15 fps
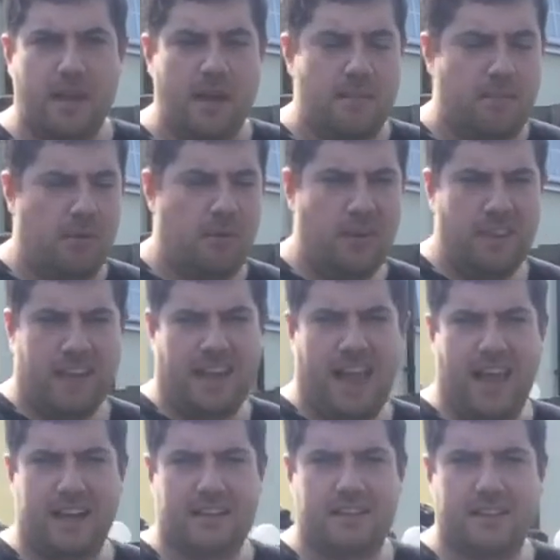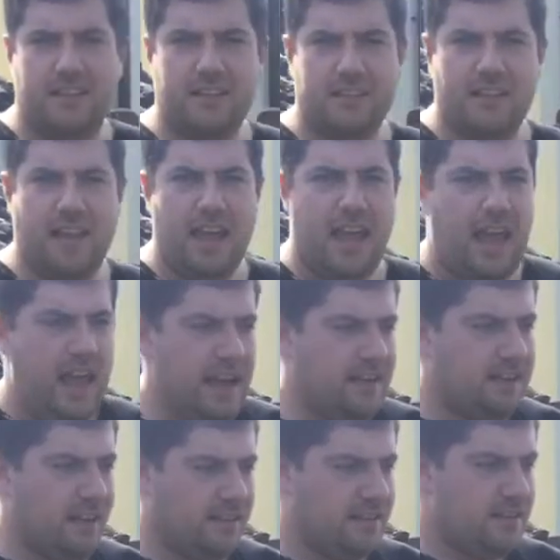But with a cactus, it
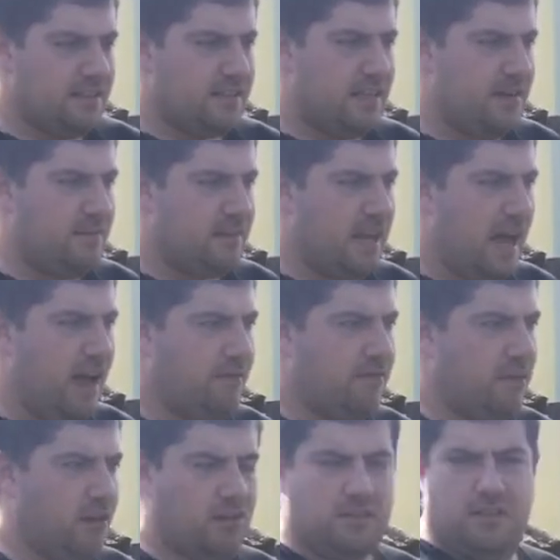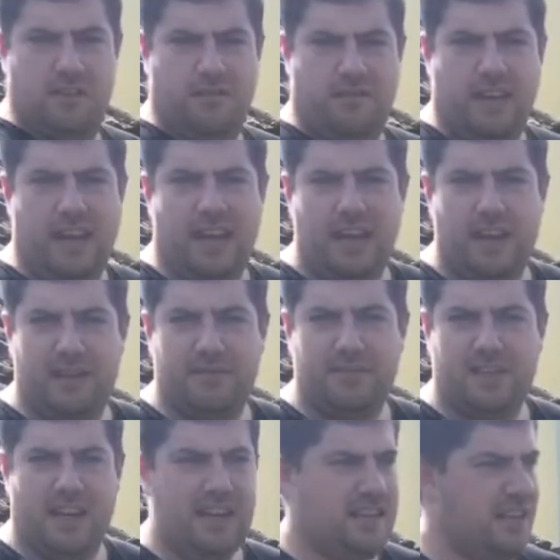doesn't seem to have lots of leaves,
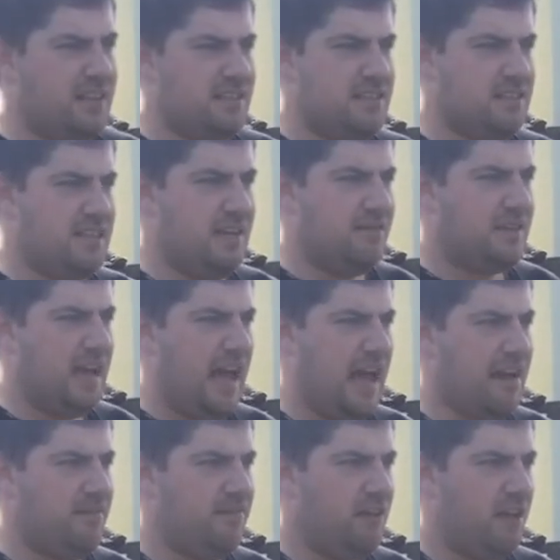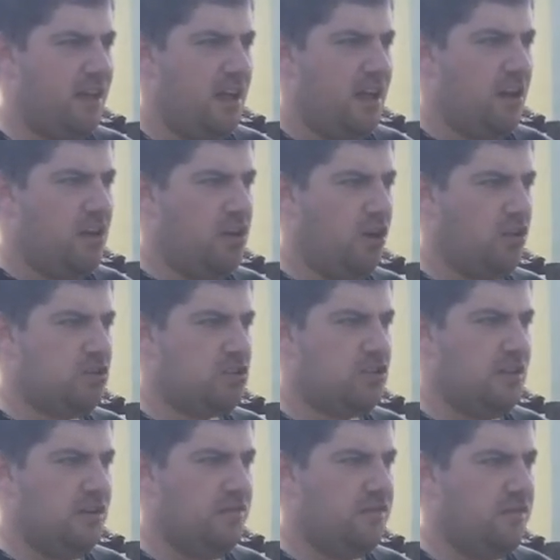it doesn't seem to have lots
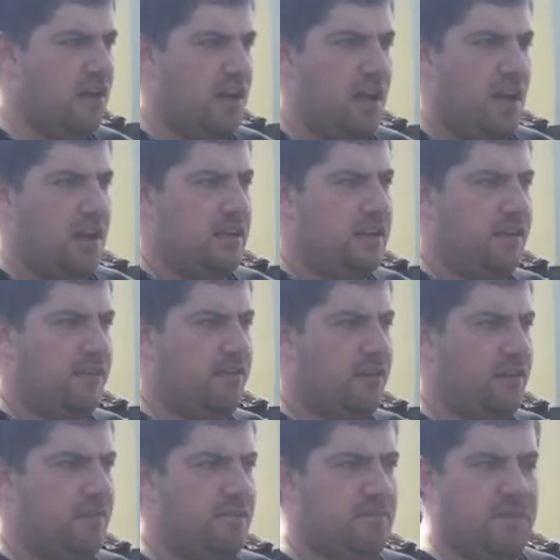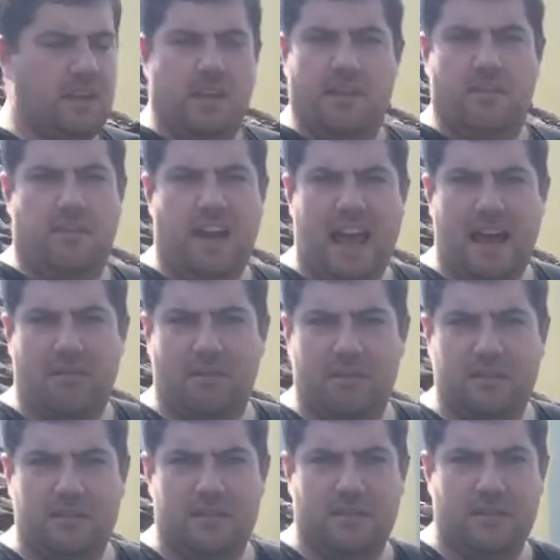of different
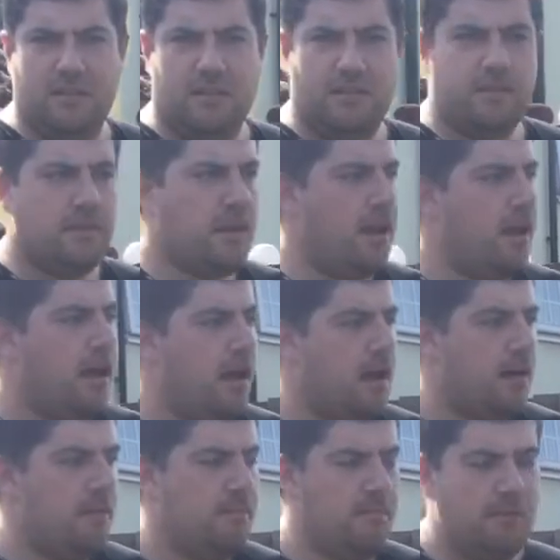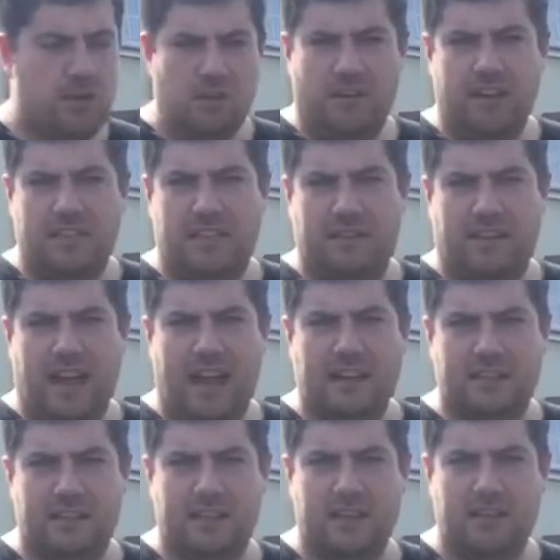flowers. The majority of
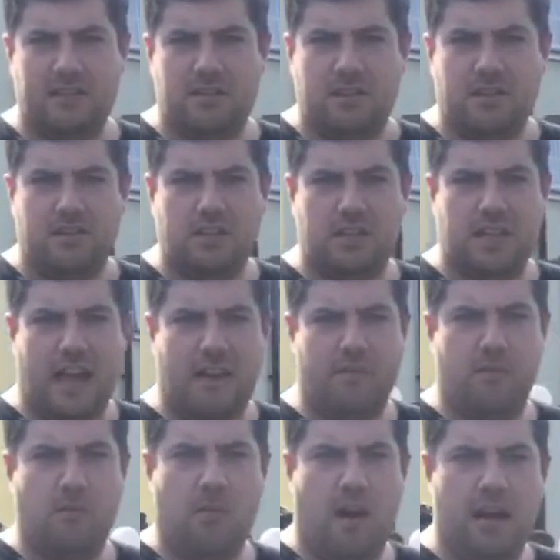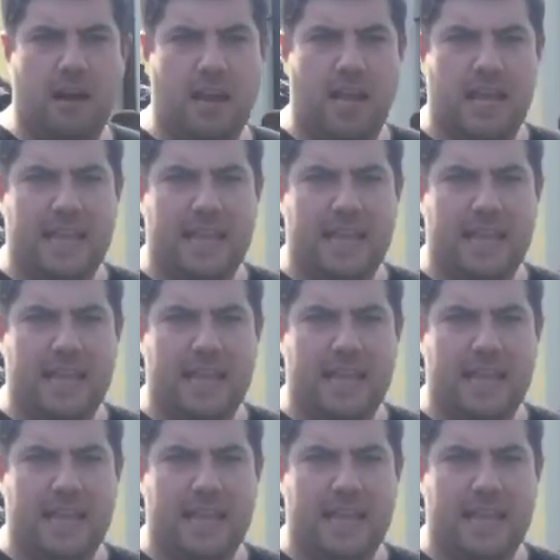cactuses just have one